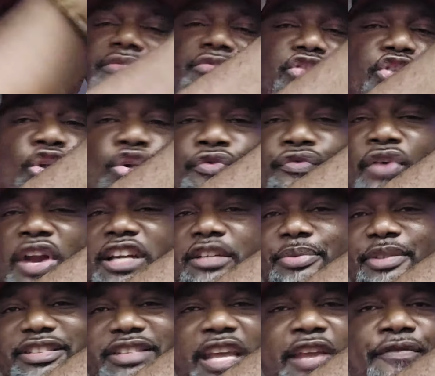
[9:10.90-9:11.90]
true
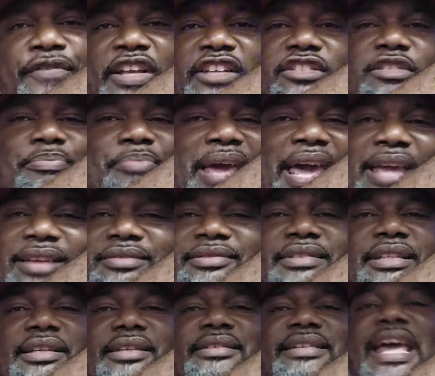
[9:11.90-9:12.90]
freshman defensive back,
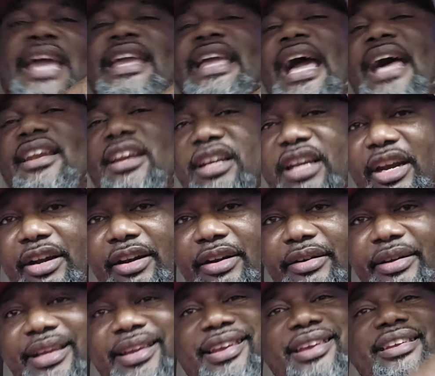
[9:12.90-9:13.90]
they got to
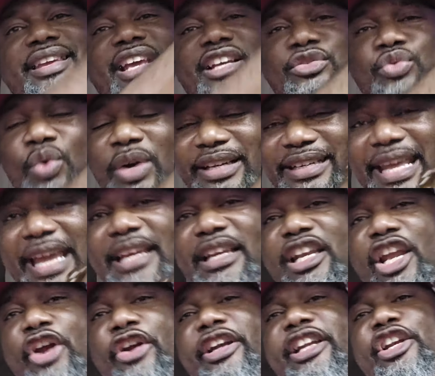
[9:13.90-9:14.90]
learn. And guess what? They
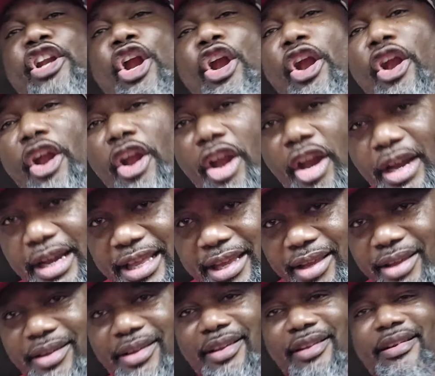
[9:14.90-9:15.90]
learning
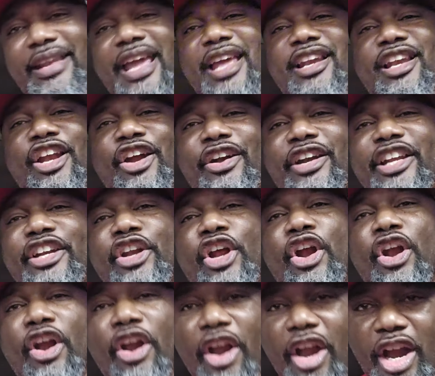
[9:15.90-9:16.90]
early. They learning
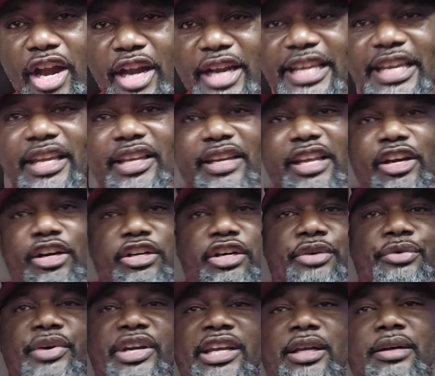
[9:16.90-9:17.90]
early in their
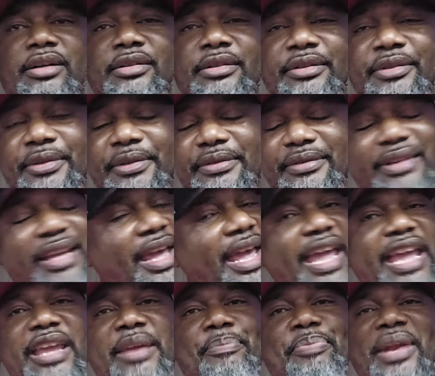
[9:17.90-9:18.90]
career.
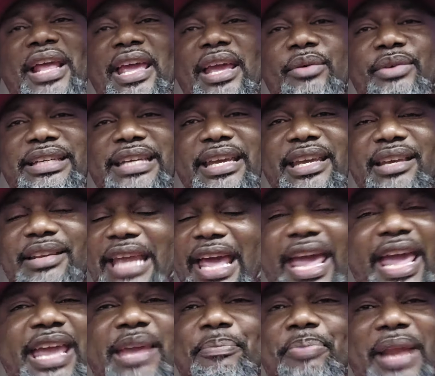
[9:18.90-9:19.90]
They ain't
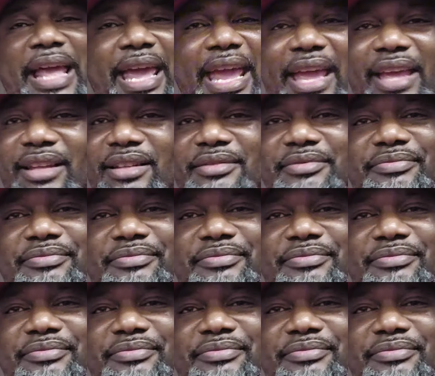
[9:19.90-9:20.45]
playing.